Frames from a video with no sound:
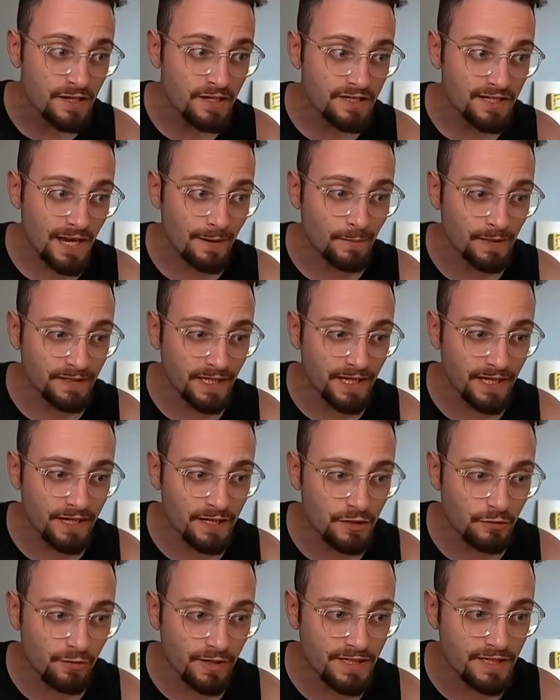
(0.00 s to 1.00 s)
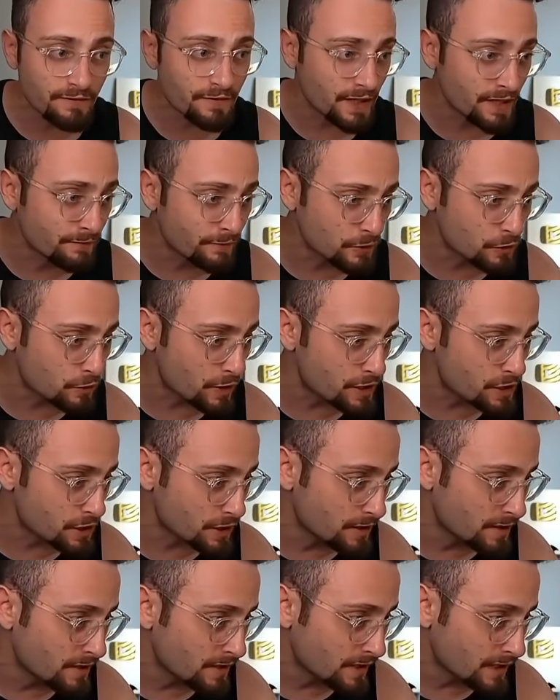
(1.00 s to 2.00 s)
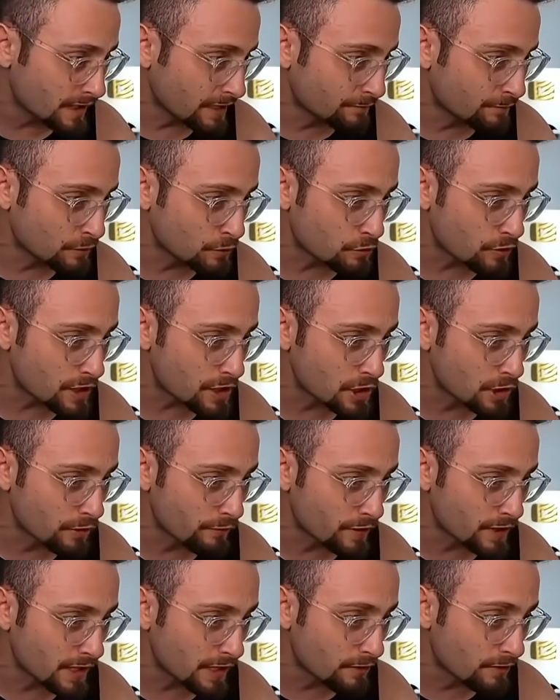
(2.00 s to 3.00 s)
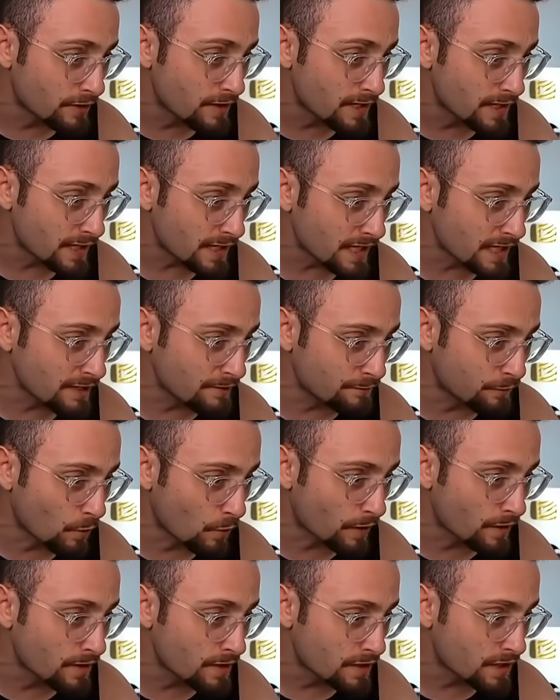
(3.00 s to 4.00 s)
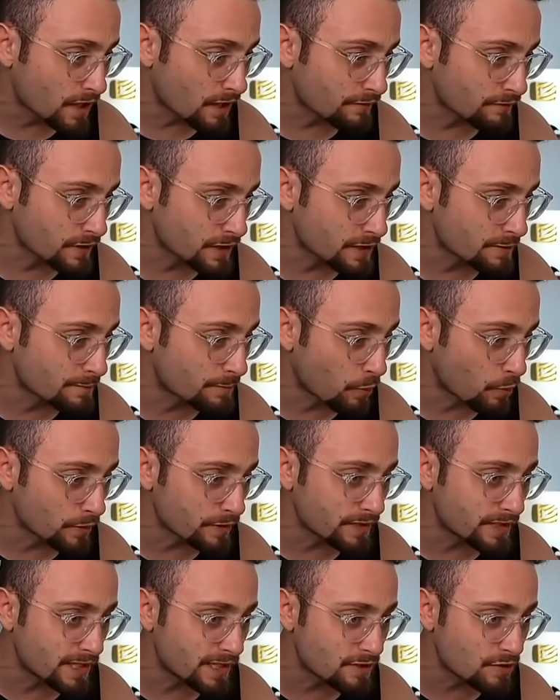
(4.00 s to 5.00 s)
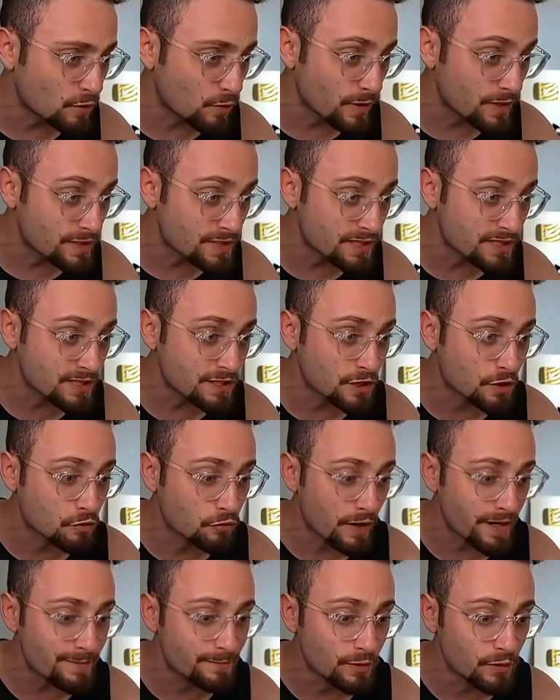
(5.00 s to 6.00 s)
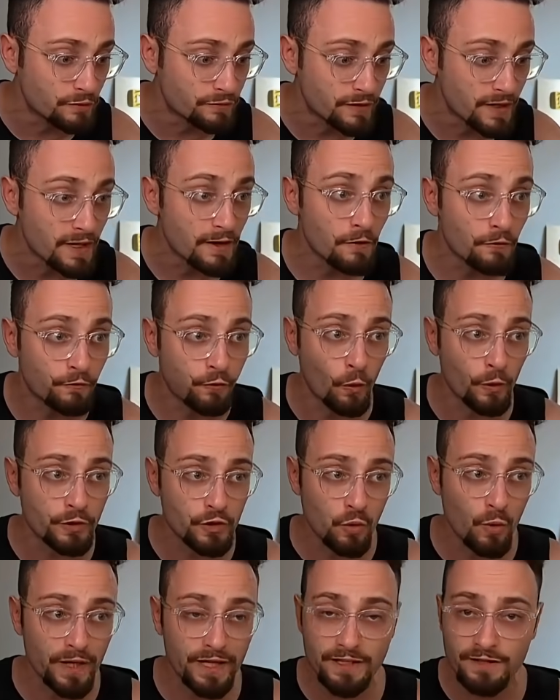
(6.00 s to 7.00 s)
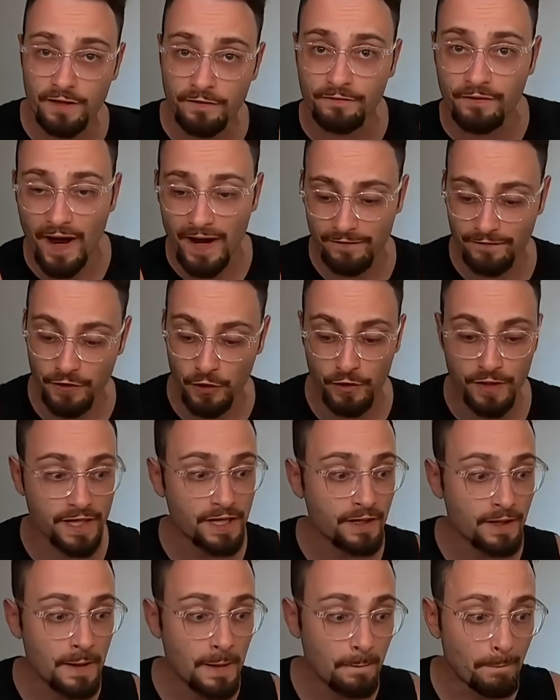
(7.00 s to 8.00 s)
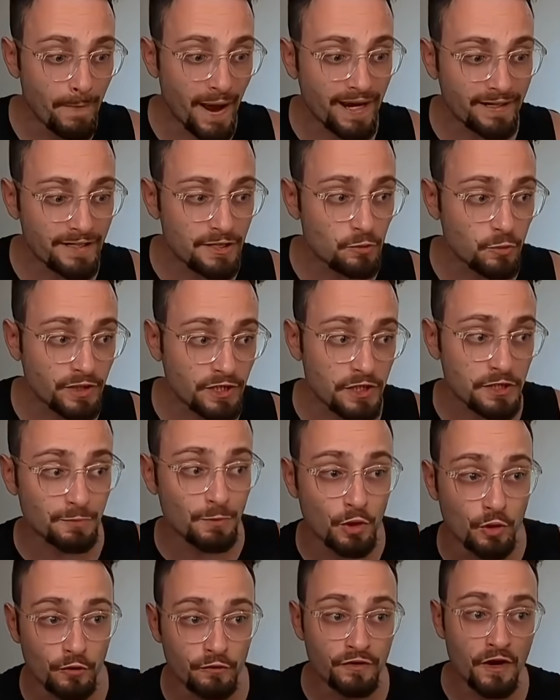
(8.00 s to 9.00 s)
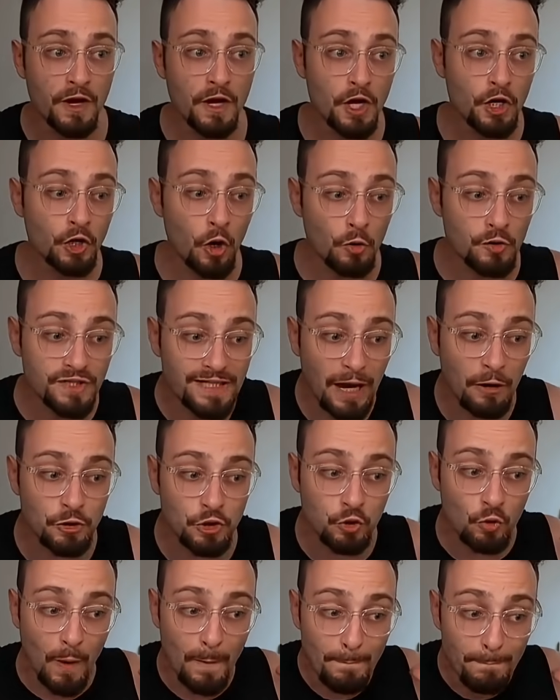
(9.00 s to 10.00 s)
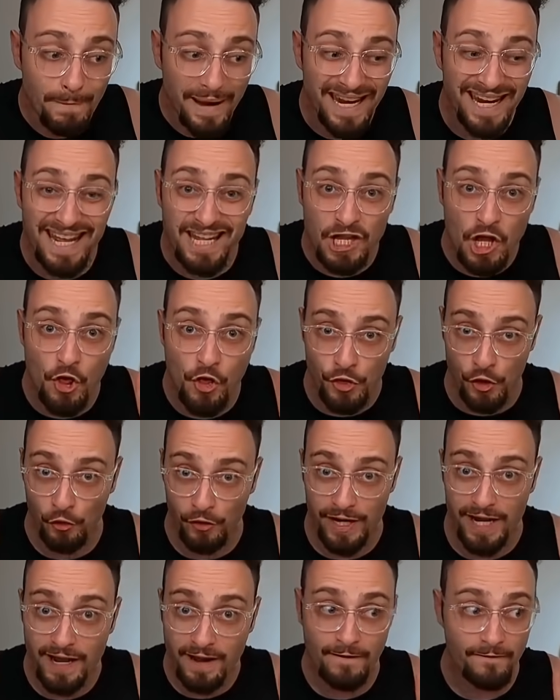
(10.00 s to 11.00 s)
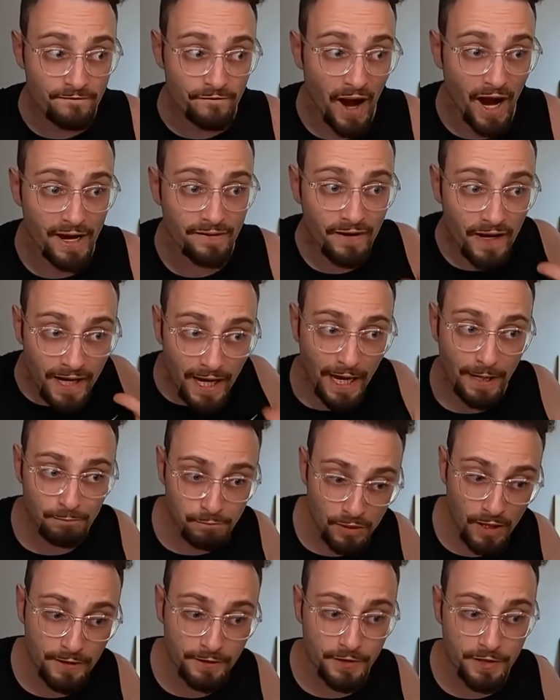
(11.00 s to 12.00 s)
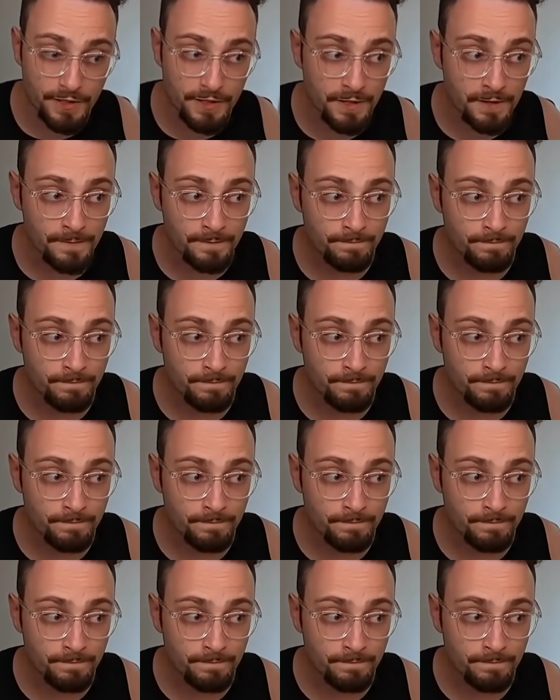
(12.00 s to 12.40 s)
Simultaneous threats of infiltration over here, e4, covering important key squares. This is a great move. 420 to 530. Magnus with this move goes down to 1:35 and blunders.